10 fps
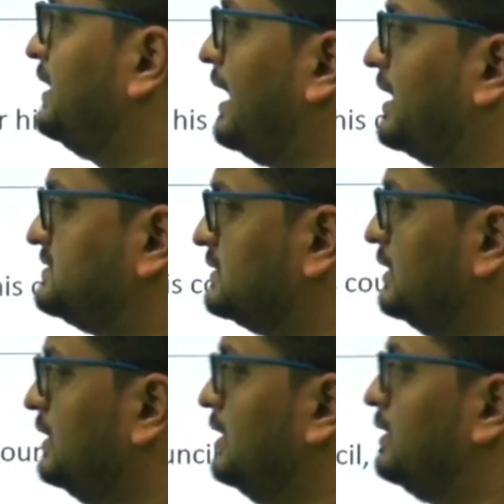acts.
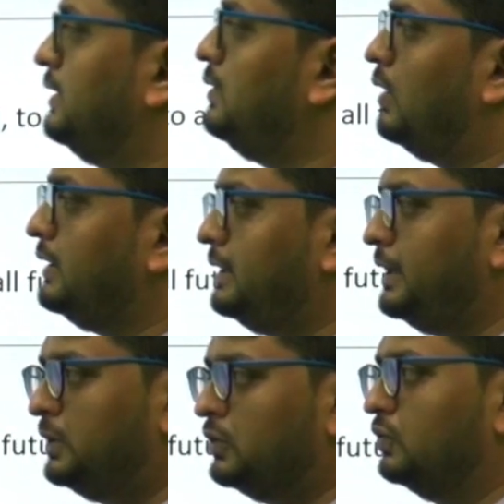Then what did
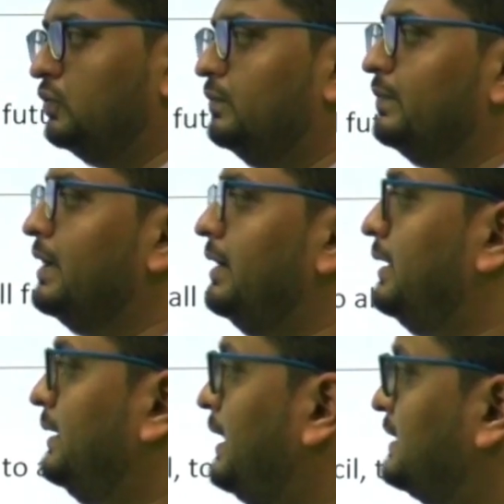it do?
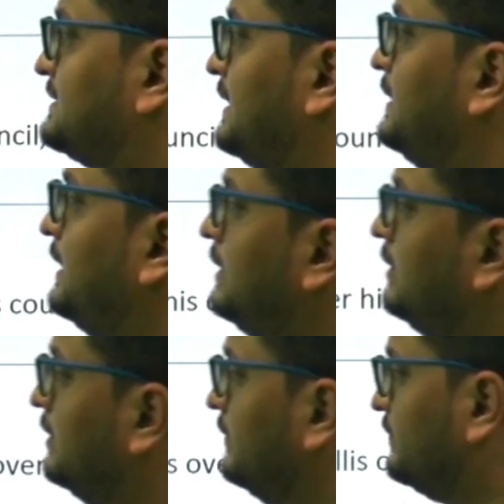It extended
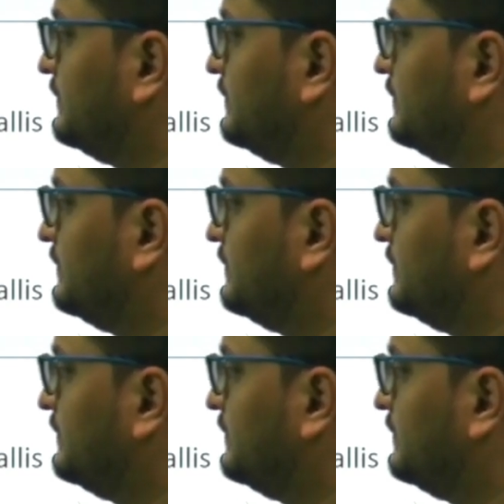the